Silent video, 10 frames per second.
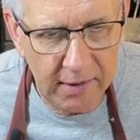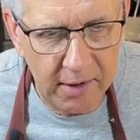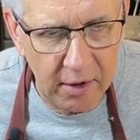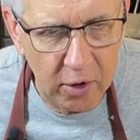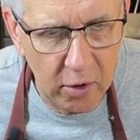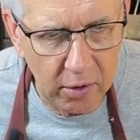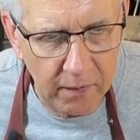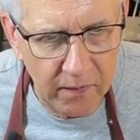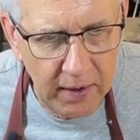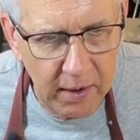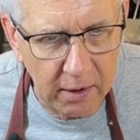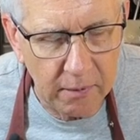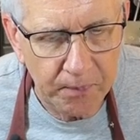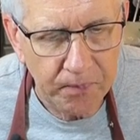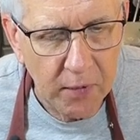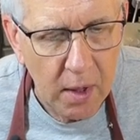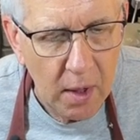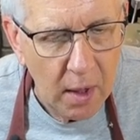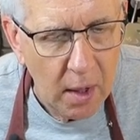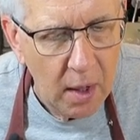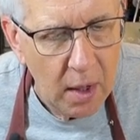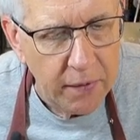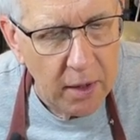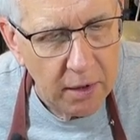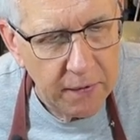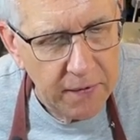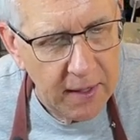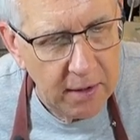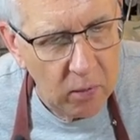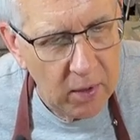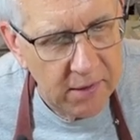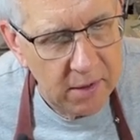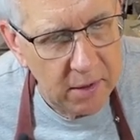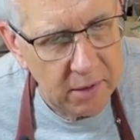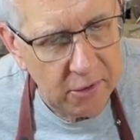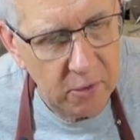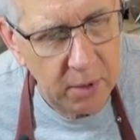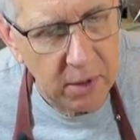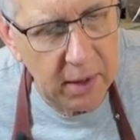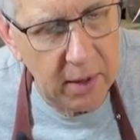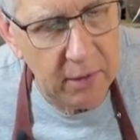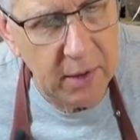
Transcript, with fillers: and you go to the field. The other thing that wasn't super clear in the